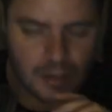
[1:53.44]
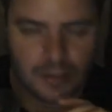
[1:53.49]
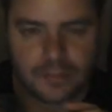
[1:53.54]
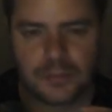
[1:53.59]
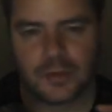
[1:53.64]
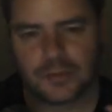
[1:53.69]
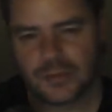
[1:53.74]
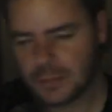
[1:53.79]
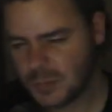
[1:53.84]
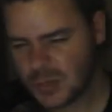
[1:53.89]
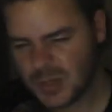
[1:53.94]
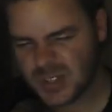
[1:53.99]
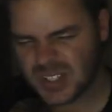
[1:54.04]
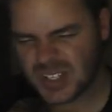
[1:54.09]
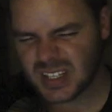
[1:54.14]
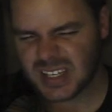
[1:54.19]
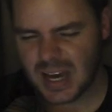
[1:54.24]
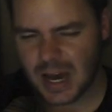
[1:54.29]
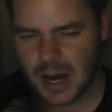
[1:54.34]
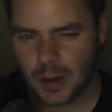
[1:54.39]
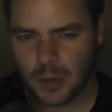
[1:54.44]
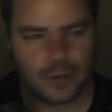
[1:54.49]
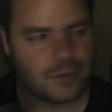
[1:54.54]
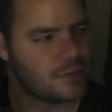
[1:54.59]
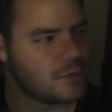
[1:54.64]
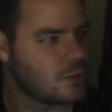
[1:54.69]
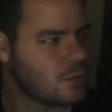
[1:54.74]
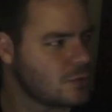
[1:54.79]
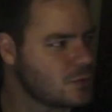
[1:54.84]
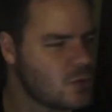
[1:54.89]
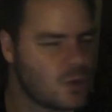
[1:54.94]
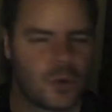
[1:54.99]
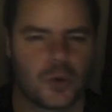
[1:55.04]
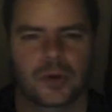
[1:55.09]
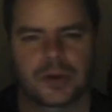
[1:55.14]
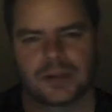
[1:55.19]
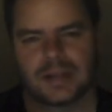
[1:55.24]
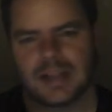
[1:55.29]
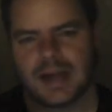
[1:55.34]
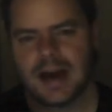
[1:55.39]
Got the music going, they're all
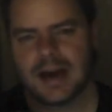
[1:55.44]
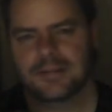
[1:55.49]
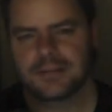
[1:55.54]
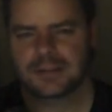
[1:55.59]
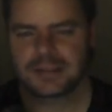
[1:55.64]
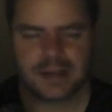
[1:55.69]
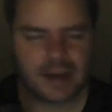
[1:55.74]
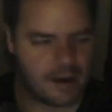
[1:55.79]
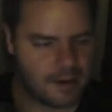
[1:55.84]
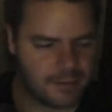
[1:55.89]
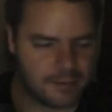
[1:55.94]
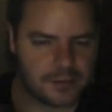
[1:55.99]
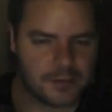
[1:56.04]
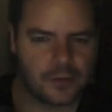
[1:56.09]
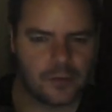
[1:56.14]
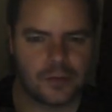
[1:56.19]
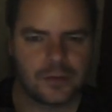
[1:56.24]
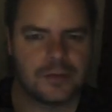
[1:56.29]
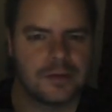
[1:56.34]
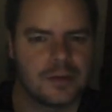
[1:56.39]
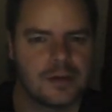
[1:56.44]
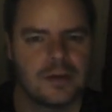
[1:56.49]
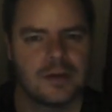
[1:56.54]
talking, laughing, carrying on.